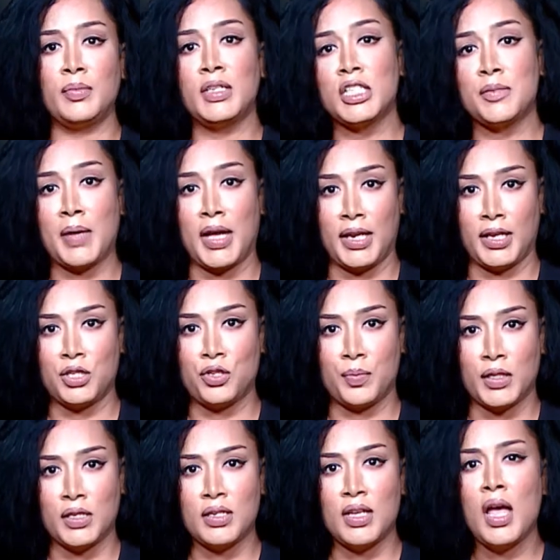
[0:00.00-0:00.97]

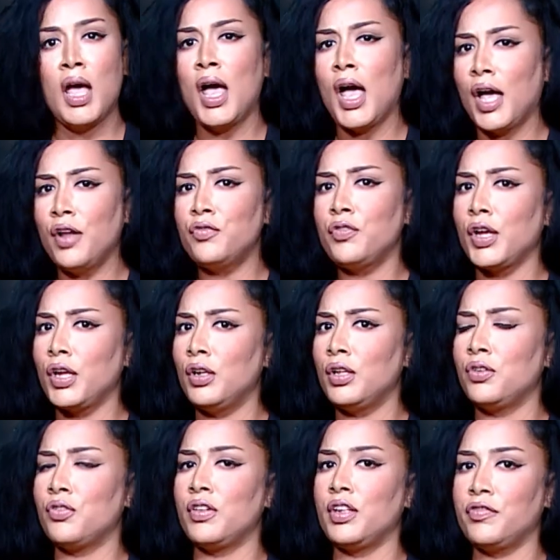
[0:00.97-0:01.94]
mismanagement and
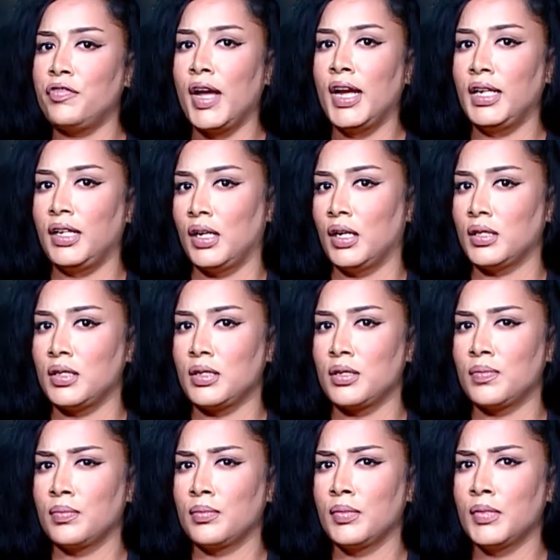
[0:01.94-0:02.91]
regulatory
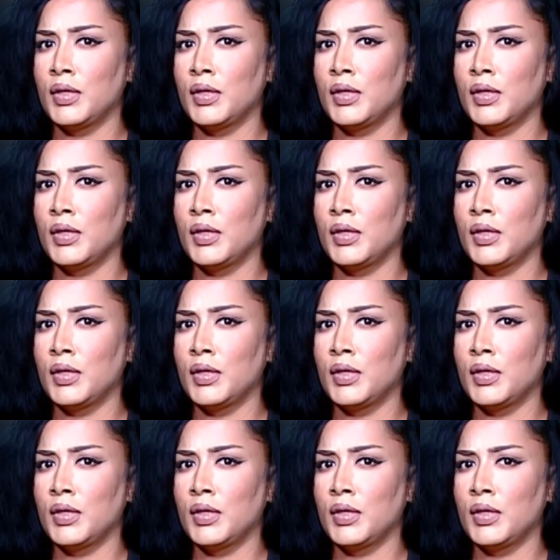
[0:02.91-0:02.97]
failures.